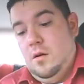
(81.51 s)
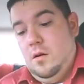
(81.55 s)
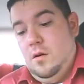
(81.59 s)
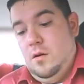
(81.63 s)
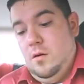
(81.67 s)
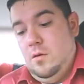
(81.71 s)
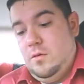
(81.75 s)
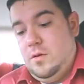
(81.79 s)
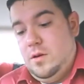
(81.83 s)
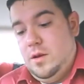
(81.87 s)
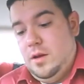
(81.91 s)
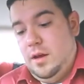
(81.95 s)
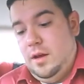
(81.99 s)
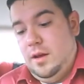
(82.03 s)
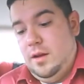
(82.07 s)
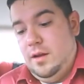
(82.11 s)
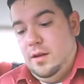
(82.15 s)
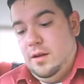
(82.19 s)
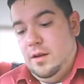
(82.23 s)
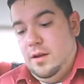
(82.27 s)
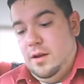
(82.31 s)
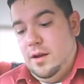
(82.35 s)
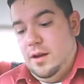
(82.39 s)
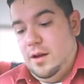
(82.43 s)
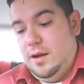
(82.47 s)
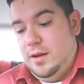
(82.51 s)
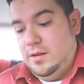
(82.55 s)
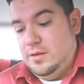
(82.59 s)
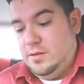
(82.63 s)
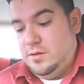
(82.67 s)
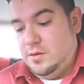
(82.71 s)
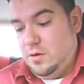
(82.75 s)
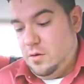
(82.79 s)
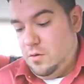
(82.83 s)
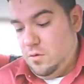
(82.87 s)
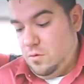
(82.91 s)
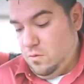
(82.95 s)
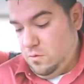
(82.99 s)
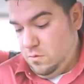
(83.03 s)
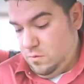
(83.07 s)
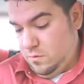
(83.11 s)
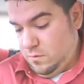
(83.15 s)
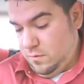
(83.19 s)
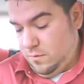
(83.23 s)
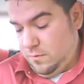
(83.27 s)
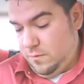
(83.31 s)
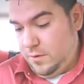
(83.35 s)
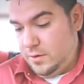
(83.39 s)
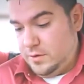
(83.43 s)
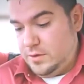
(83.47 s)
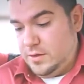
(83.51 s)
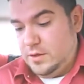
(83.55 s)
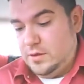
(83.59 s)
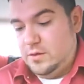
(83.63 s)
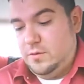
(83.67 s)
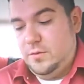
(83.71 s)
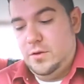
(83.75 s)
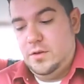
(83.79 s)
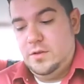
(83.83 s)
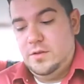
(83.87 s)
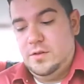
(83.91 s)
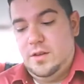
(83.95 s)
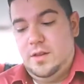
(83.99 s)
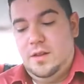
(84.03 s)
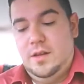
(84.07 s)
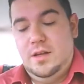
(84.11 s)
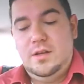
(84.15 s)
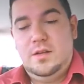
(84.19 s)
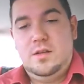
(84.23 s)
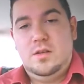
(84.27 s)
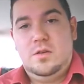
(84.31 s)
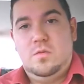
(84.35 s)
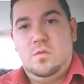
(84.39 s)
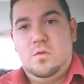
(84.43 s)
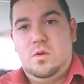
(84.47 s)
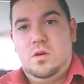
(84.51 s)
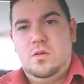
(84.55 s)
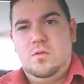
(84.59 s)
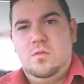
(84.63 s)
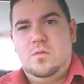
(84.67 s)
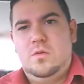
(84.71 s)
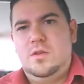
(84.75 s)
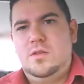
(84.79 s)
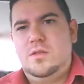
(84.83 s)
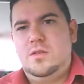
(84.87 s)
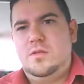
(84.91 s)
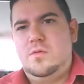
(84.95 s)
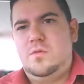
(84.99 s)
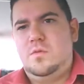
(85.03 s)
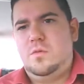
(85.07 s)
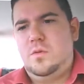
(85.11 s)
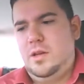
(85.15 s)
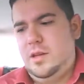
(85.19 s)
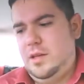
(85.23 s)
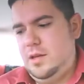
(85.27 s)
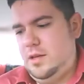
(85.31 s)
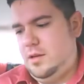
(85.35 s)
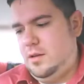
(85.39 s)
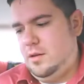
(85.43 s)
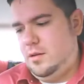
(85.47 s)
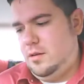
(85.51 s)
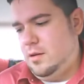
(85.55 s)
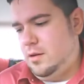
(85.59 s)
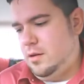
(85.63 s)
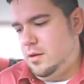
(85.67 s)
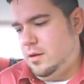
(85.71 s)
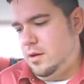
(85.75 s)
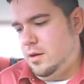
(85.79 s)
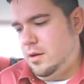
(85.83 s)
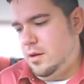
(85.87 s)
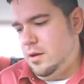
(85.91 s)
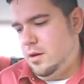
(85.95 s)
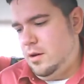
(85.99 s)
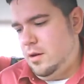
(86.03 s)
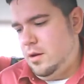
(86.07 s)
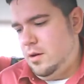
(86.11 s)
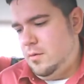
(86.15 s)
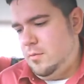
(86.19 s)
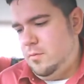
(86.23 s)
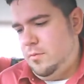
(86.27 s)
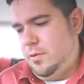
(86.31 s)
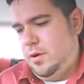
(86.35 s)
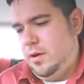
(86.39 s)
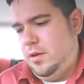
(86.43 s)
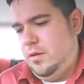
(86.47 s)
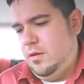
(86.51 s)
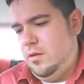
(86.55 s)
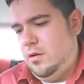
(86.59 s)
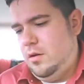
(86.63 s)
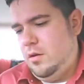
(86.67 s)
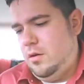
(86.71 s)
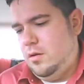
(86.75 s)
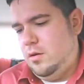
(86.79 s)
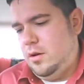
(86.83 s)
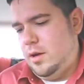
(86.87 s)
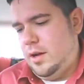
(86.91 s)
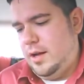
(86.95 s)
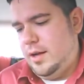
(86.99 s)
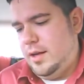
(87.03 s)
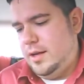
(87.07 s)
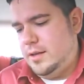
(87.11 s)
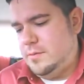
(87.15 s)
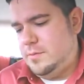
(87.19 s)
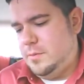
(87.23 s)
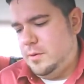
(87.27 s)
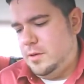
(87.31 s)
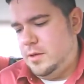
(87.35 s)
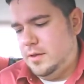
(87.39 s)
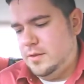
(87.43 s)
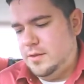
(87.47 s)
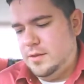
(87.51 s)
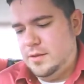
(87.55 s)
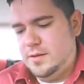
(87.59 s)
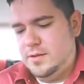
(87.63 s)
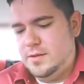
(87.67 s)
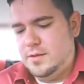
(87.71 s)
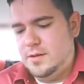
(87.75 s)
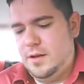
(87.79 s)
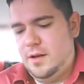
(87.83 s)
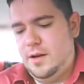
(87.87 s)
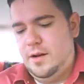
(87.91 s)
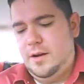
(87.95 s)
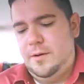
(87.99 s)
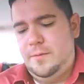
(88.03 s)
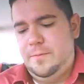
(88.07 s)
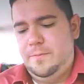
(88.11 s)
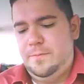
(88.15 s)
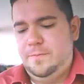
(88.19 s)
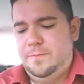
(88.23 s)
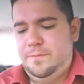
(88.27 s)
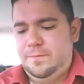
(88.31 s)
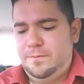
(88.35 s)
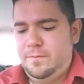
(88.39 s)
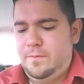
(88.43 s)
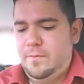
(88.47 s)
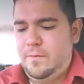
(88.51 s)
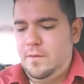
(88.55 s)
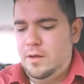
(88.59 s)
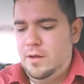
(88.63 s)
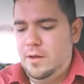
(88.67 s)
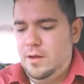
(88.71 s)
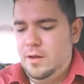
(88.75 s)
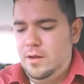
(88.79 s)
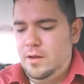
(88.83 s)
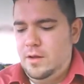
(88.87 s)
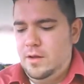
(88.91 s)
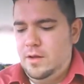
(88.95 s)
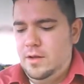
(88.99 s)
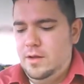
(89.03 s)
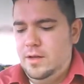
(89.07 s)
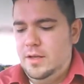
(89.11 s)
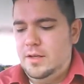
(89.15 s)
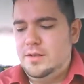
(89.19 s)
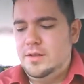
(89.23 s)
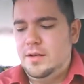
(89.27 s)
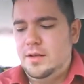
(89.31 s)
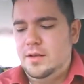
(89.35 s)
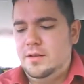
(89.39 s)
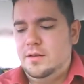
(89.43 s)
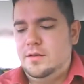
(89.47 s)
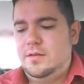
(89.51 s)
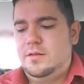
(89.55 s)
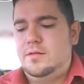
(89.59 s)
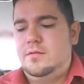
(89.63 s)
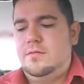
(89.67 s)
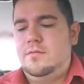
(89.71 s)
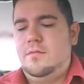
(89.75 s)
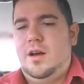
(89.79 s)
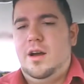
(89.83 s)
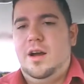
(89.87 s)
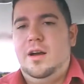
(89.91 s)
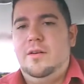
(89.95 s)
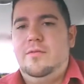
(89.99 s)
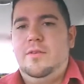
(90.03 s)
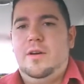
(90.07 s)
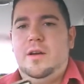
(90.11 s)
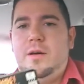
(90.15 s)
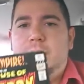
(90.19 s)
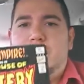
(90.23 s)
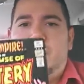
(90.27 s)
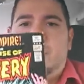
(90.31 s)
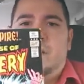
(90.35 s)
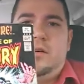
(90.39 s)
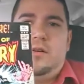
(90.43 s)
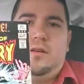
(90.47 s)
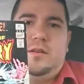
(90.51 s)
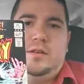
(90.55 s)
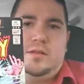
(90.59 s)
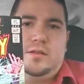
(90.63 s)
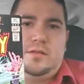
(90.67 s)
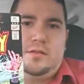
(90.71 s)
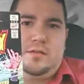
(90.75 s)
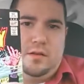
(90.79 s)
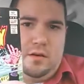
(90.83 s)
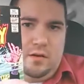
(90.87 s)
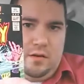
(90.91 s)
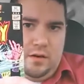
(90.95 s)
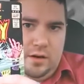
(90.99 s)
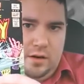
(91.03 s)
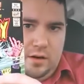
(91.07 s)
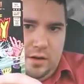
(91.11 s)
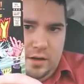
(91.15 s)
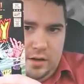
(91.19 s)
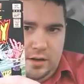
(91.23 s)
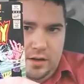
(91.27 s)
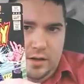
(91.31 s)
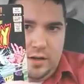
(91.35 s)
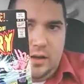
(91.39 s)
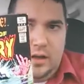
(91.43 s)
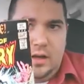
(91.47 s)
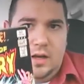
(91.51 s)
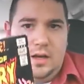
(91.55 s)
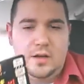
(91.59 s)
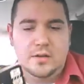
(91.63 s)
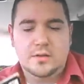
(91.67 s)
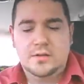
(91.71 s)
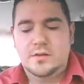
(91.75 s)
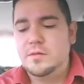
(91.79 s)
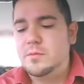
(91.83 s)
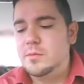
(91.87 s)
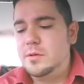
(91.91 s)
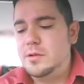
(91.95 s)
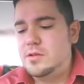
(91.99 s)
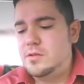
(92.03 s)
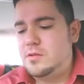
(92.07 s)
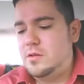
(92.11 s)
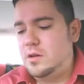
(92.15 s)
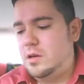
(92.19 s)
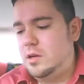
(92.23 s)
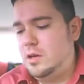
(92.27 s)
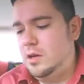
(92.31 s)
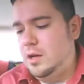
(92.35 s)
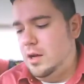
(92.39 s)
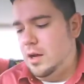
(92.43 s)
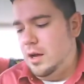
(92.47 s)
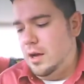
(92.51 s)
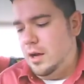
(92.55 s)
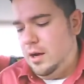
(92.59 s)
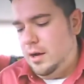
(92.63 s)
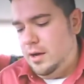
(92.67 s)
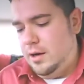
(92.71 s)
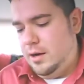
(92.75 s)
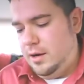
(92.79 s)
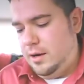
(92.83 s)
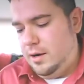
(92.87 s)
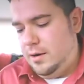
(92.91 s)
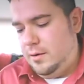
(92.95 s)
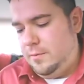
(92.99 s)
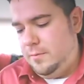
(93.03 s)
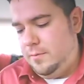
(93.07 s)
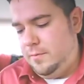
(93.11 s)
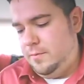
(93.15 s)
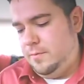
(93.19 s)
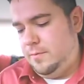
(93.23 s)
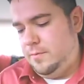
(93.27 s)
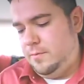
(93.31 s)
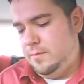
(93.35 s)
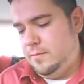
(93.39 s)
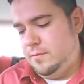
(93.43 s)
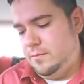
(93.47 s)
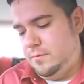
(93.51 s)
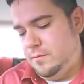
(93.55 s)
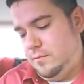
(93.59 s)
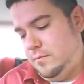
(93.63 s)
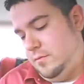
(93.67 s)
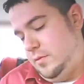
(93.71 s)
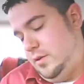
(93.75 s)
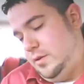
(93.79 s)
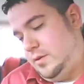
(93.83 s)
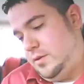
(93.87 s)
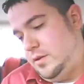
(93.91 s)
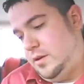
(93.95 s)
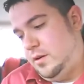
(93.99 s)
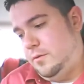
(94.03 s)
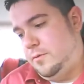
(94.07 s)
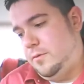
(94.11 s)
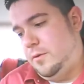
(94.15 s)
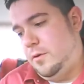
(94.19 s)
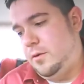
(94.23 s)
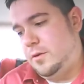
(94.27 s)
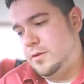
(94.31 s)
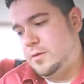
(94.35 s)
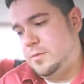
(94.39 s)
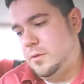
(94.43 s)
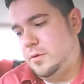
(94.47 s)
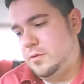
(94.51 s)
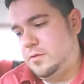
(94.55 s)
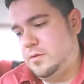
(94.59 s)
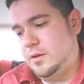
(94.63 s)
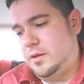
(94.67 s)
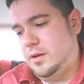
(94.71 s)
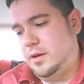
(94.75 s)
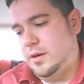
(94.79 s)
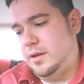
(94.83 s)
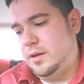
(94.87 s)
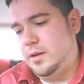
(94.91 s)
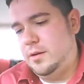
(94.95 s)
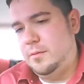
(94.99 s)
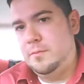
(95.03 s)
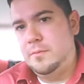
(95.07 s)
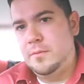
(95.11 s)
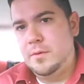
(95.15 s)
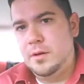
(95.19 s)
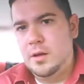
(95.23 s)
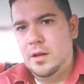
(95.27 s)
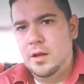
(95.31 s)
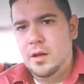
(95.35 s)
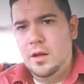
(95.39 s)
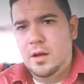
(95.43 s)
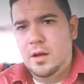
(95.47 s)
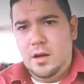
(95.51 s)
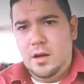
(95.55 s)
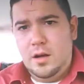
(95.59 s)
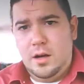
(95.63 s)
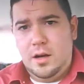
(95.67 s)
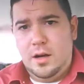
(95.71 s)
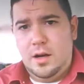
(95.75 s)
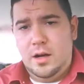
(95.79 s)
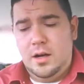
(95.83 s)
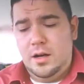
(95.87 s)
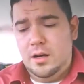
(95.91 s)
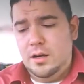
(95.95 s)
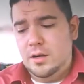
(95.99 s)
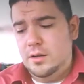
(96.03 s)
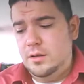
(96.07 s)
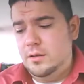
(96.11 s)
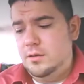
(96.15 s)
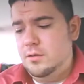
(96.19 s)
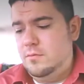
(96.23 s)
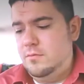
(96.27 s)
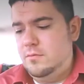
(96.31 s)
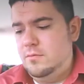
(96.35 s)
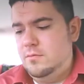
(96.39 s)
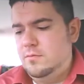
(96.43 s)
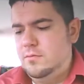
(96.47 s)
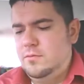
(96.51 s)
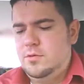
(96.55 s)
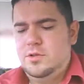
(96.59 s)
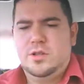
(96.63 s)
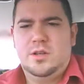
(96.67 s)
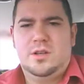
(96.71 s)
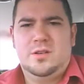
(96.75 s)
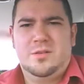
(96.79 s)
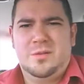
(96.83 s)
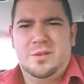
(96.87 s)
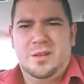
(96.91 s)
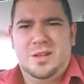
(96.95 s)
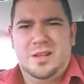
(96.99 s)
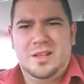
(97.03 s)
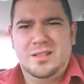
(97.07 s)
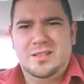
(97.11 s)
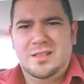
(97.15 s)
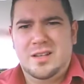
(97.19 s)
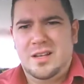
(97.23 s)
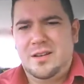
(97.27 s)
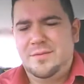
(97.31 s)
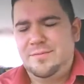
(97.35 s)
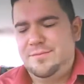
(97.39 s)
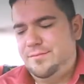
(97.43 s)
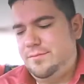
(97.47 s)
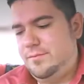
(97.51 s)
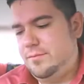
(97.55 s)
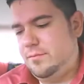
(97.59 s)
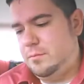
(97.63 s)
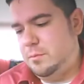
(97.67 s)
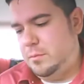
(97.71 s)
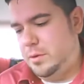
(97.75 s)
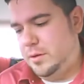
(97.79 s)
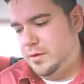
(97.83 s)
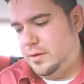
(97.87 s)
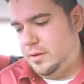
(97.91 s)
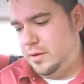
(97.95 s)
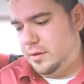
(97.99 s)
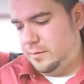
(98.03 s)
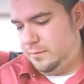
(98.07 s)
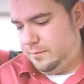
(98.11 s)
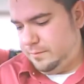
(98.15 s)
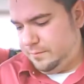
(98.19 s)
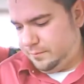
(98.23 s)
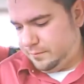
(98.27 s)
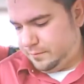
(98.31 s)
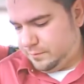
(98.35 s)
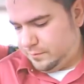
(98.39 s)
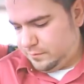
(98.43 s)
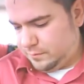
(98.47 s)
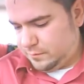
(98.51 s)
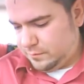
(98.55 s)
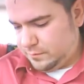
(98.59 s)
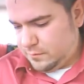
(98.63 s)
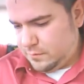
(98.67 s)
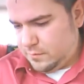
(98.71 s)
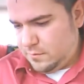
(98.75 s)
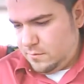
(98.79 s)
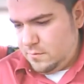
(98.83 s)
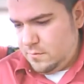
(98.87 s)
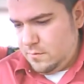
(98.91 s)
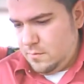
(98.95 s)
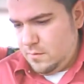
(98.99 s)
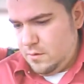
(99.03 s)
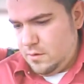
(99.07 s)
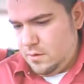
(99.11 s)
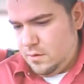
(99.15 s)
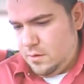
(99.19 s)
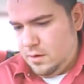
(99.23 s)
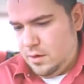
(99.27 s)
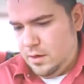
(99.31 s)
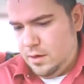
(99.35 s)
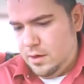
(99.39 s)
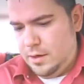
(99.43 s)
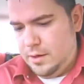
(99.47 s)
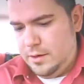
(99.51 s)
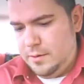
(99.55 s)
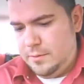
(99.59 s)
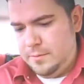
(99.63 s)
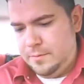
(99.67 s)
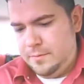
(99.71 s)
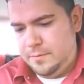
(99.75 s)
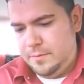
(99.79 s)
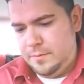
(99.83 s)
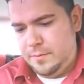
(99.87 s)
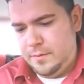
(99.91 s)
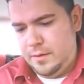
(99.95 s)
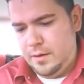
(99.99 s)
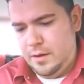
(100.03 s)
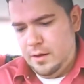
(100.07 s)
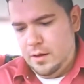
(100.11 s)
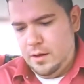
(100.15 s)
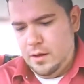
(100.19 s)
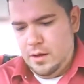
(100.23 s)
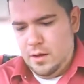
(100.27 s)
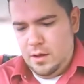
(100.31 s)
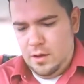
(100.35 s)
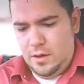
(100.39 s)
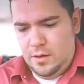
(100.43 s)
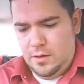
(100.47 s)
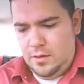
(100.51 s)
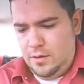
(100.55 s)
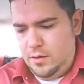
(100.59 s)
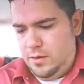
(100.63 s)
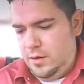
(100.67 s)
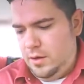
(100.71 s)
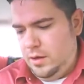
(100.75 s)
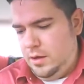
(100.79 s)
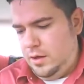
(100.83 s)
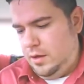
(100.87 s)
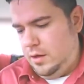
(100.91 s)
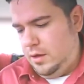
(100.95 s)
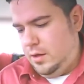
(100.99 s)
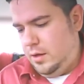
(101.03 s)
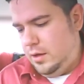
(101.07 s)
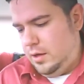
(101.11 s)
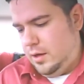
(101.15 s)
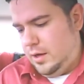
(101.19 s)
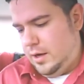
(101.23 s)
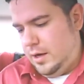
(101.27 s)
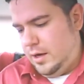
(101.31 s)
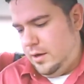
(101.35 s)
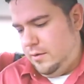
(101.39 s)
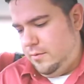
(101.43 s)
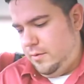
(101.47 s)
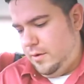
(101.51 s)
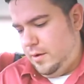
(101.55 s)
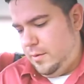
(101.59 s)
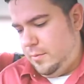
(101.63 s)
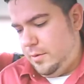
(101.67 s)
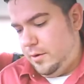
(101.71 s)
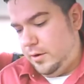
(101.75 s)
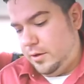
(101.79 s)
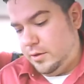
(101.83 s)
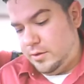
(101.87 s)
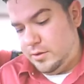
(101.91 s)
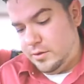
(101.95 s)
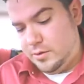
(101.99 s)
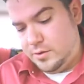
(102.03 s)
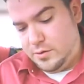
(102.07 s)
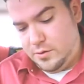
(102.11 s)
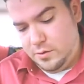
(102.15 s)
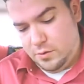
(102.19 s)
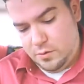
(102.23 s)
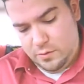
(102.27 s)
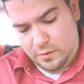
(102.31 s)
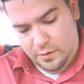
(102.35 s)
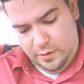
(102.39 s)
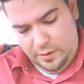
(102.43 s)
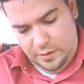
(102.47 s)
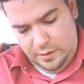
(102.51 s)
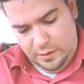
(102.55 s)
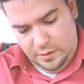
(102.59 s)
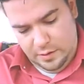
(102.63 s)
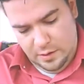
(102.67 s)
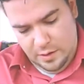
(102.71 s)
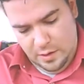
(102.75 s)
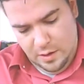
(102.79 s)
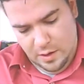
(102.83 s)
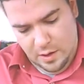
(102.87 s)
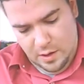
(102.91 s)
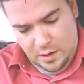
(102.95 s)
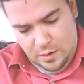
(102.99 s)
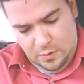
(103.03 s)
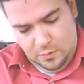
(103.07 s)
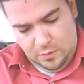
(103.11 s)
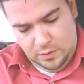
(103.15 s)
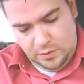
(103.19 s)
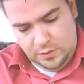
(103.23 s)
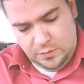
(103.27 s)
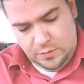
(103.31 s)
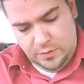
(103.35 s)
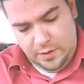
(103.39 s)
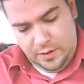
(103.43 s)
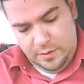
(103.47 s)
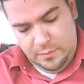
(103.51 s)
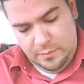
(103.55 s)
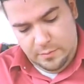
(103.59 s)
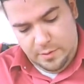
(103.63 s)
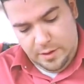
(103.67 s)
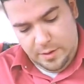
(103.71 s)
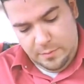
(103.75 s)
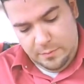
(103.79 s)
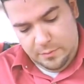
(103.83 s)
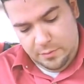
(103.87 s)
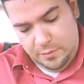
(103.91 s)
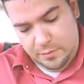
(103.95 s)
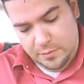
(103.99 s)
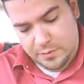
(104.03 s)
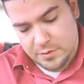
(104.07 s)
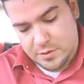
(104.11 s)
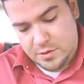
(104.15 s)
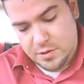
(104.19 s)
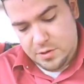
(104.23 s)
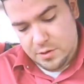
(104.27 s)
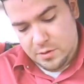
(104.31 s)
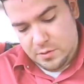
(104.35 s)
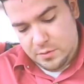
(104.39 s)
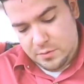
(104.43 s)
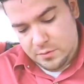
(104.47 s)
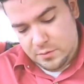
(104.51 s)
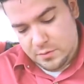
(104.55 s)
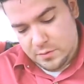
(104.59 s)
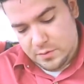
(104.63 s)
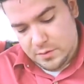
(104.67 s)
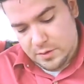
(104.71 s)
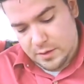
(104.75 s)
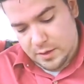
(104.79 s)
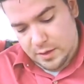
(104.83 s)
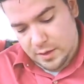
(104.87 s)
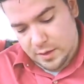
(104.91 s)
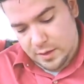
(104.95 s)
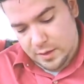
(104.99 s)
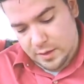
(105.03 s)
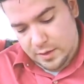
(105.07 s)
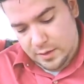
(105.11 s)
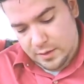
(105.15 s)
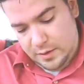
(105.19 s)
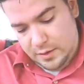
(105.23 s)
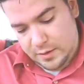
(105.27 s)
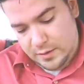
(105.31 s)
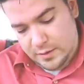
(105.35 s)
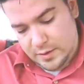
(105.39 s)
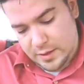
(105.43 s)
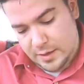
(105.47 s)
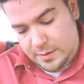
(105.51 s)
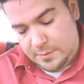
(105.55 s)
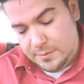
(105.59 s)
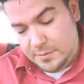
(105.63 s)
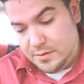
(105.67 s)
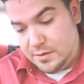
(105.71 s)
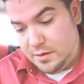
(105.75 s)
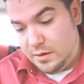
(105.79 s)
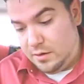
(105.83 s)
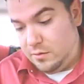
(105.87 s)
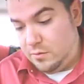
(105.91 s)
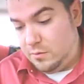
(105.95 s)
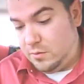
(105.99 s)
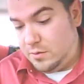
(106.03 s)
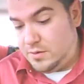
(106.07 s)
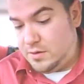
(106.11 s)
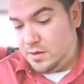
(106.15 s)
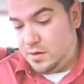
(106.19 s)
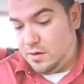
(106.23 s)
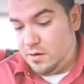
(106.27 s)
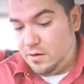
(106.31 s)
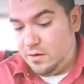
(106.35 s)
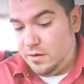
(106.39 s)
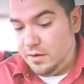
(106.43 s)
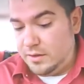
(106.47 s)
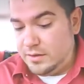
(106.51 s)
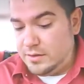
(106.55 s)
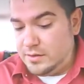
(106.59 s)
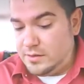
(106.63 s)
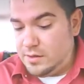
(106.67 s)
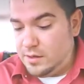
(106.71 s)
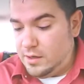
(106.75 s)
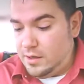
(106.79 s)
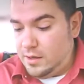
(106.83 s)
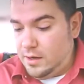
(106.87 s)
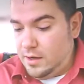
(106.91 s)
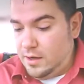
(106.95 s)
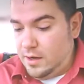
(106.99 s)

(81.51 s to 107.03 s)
Okay, so first things first, this one was really pretty long, I guess because it's, it says iVampire is starring in the House of Mystery, it's gonna focus mostly on him. Should have realized that, but didn't. The iVampire story was written by Bruce Jones and Tom Sutton was the artist.